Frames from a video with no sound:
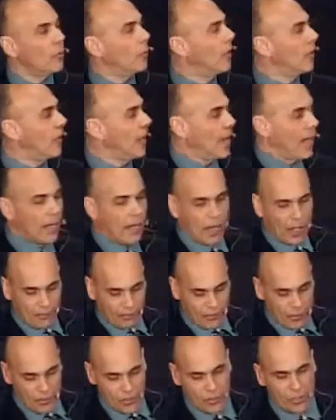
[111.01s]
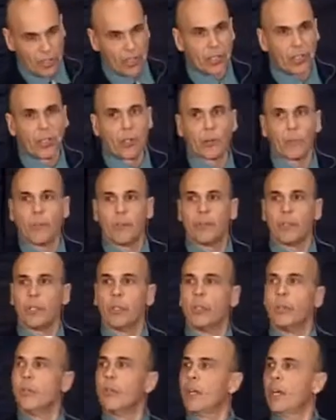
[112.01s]
with a head office year in
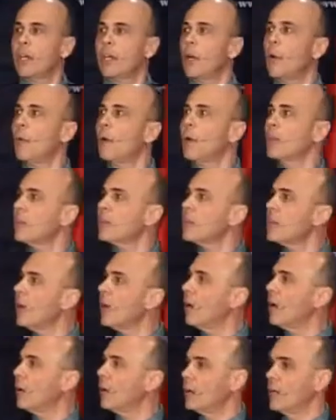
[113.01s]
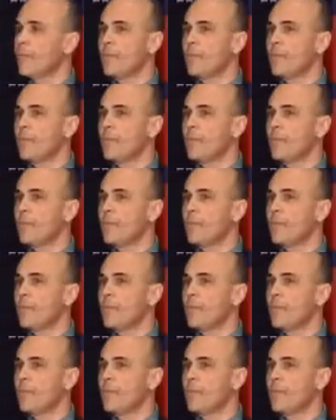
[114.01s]
review, and I want to start